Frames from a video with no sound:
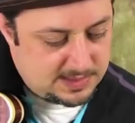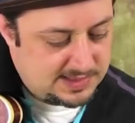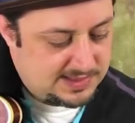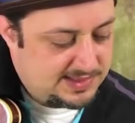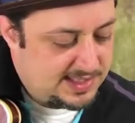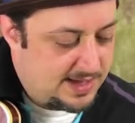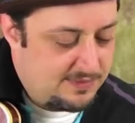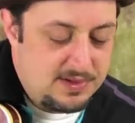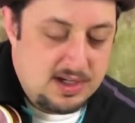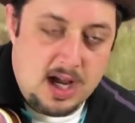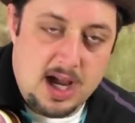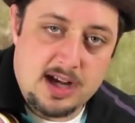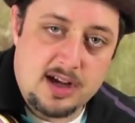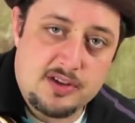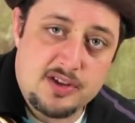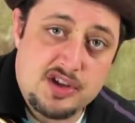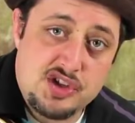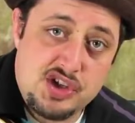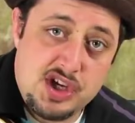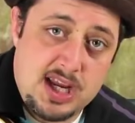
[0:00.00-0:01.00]
7, 9
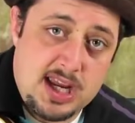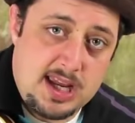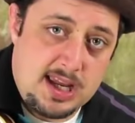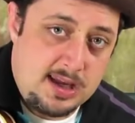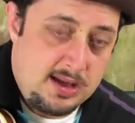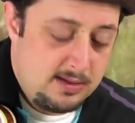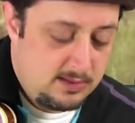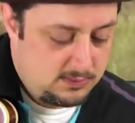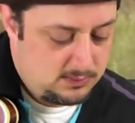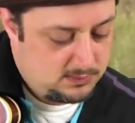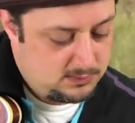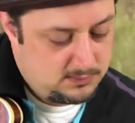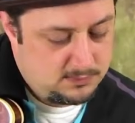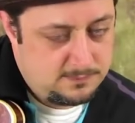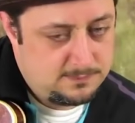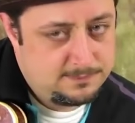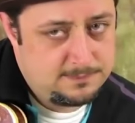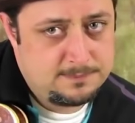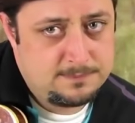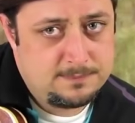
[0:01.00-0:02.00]
on the G,
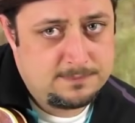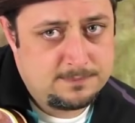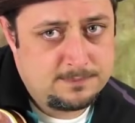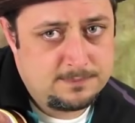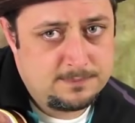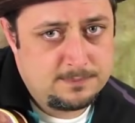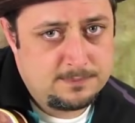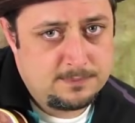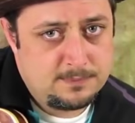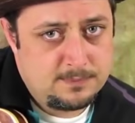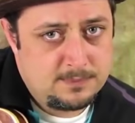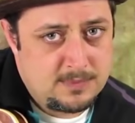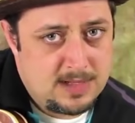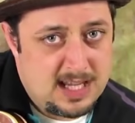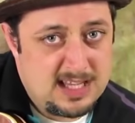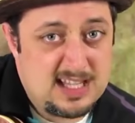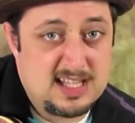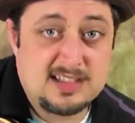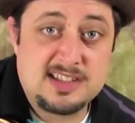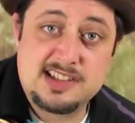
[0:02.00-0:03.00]

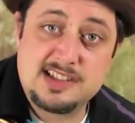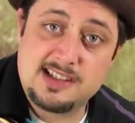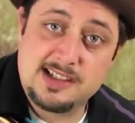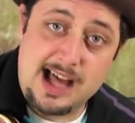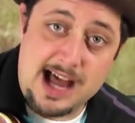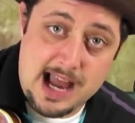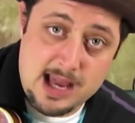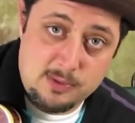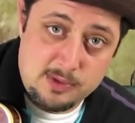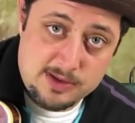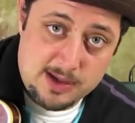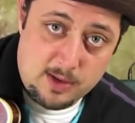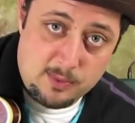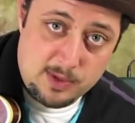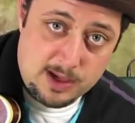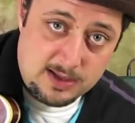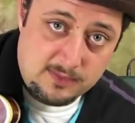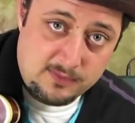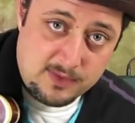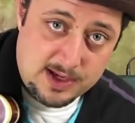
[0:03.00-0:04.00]
and then slide with our
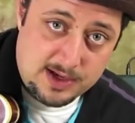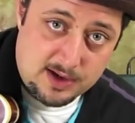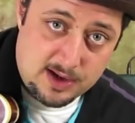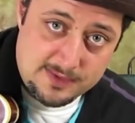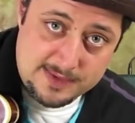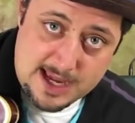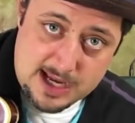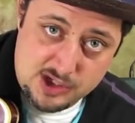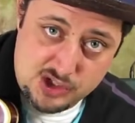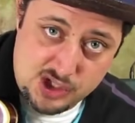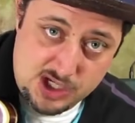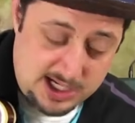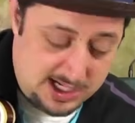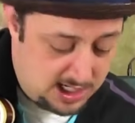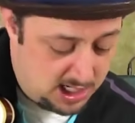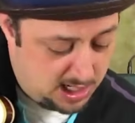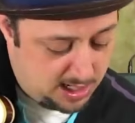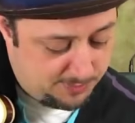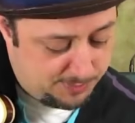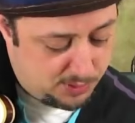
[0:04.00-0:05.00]
ring finger on that
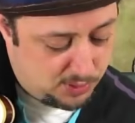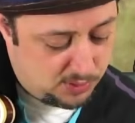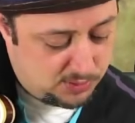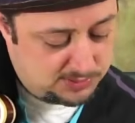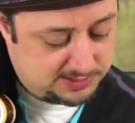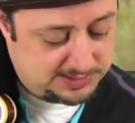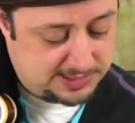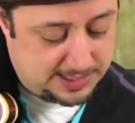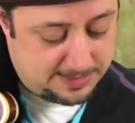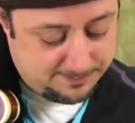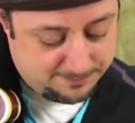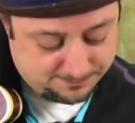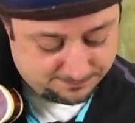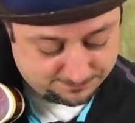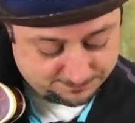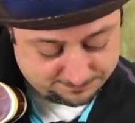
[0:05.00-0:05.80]
G up a whole step.